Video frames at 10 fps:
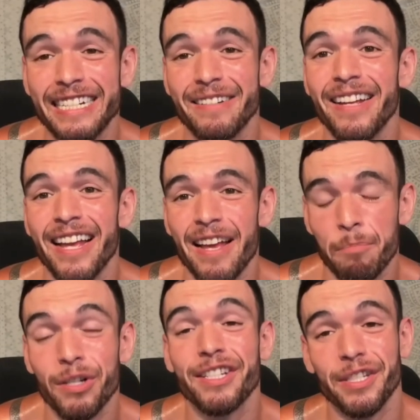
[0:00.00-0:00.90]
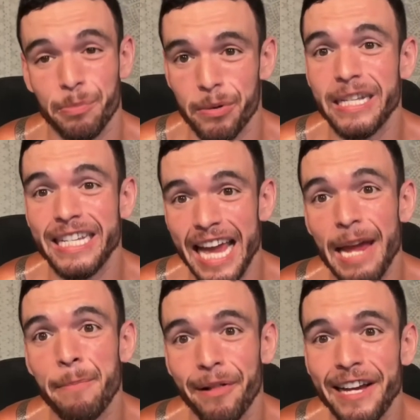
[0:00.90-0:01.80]
a, prison's a pretty
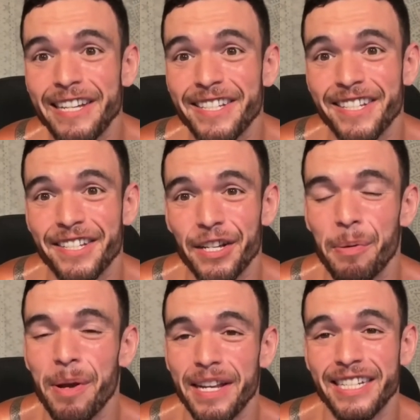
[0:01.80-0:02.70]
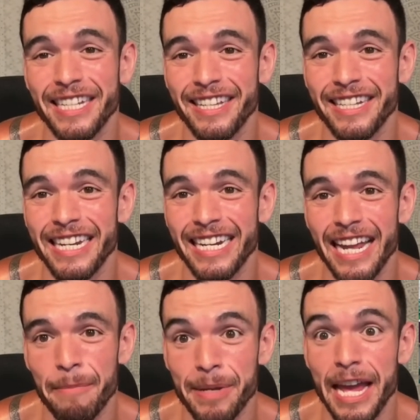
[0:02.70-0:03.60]
gay place, so to, to get the
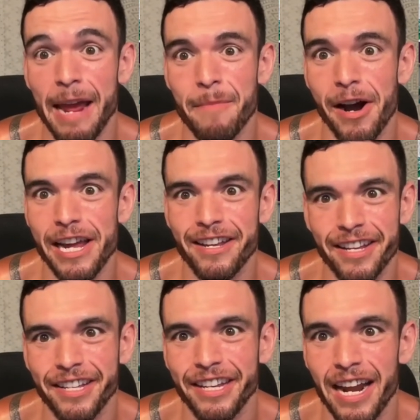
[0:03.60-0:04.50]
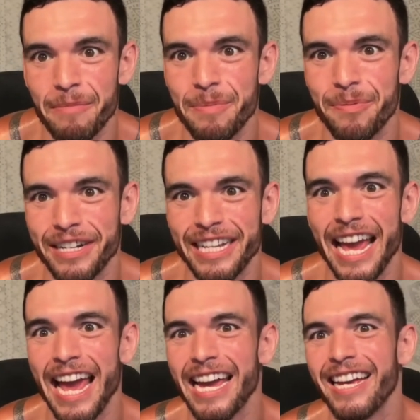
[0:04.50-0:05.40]
nickname Gay Mike, you gotta be pretty
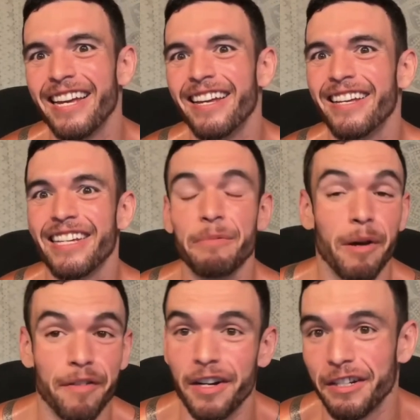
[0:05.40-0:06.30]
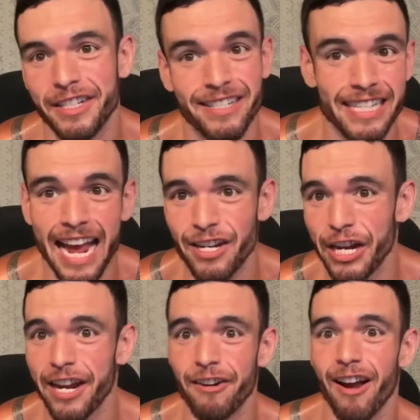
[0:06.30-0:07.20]
gay. This motherfucker used to
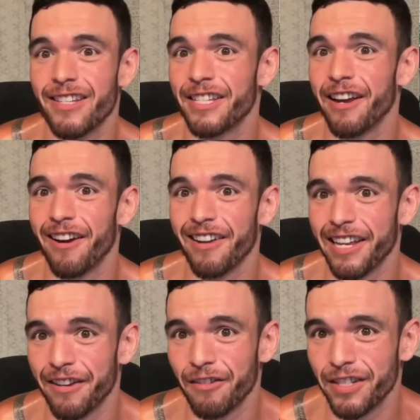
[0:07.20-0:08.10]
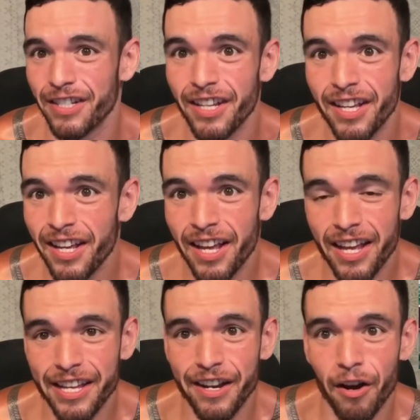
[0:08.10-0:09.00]
sashay across the yard like it was,
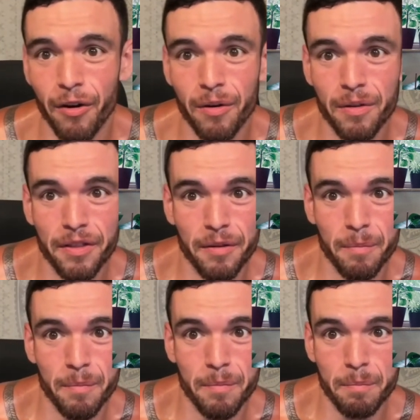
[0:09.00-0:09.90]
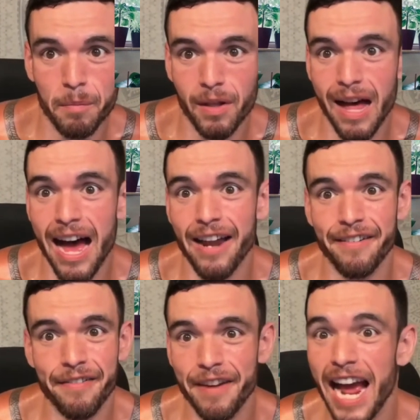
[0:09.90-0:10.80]
you know, the
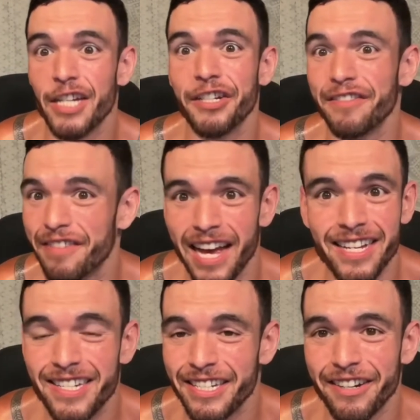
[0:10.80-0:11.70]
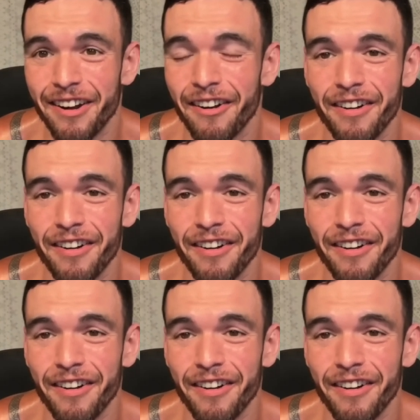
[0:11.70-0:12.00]
Milan Fashion Fest, you know,